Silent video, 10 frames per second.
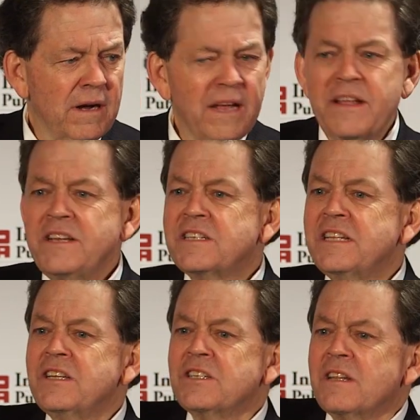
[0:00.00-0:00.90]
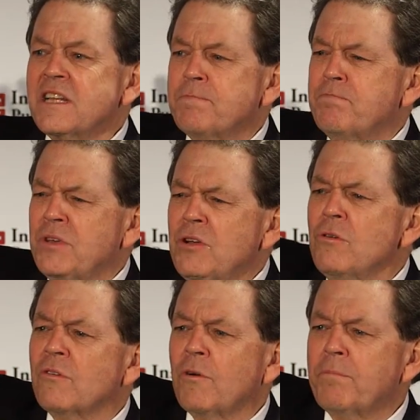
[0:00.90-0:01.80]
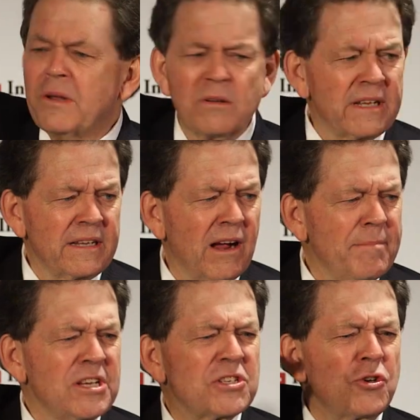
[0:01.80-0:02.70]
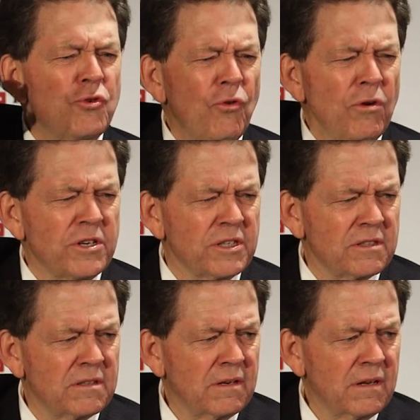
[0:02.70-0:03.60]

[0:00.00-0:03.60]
And then you see this beautiful building there. I mean, just gorgeous.